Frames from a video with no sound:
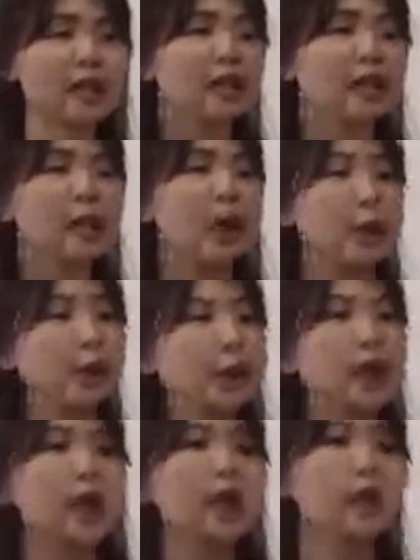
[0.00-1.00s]
So I
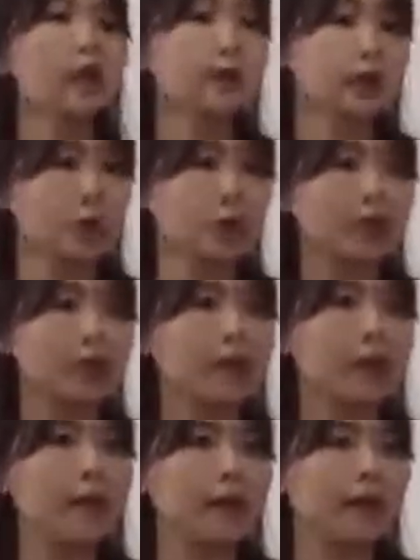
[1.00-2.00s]
usually use the solid
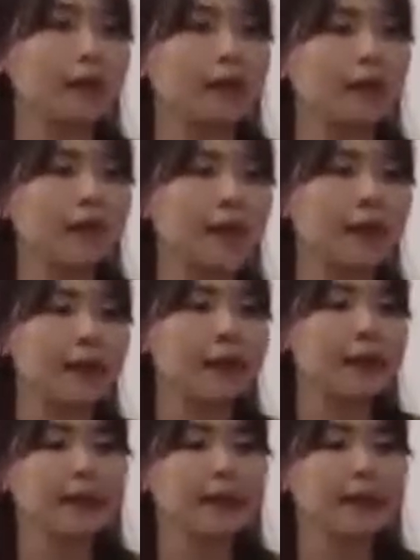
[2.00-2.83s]
one because I find